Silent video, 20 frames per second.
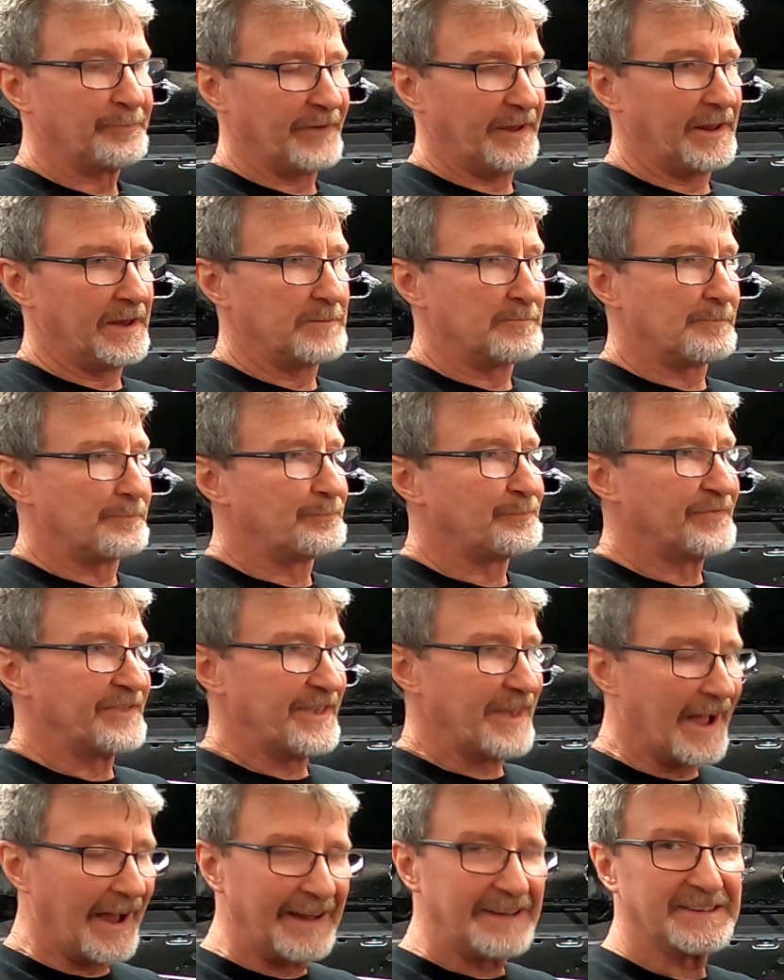
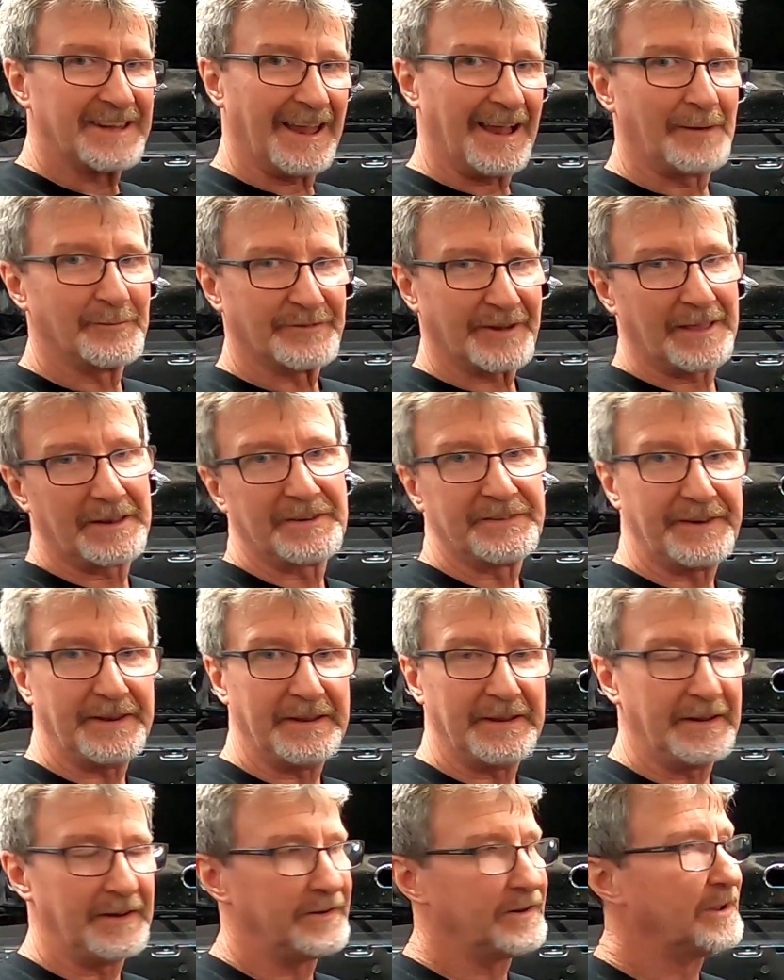And nine times out of
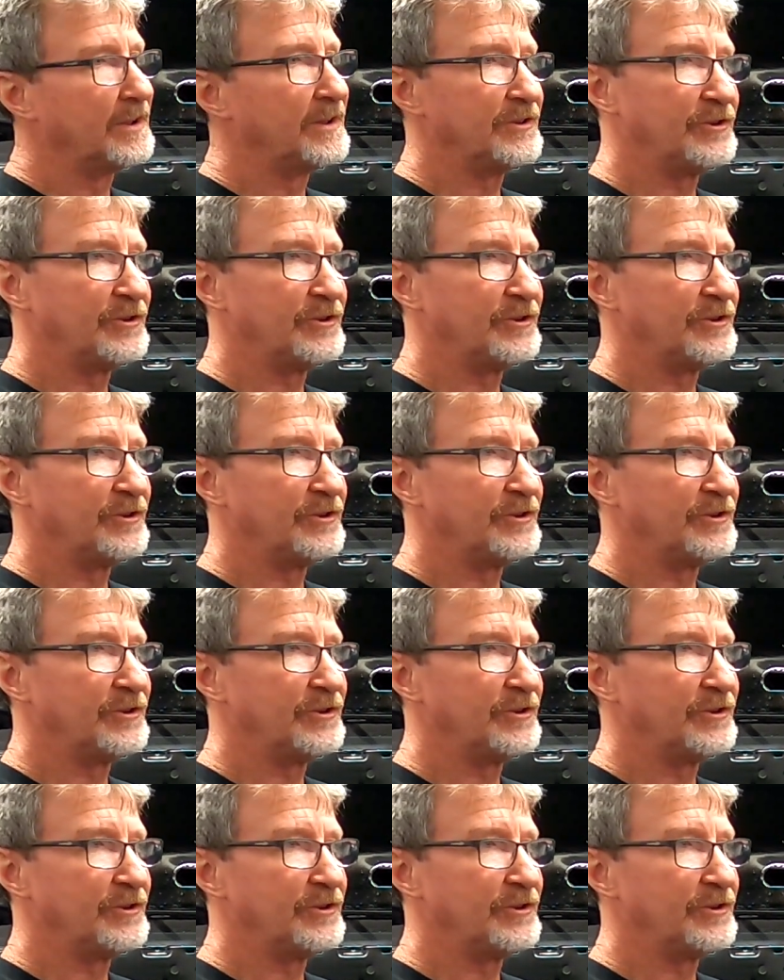10,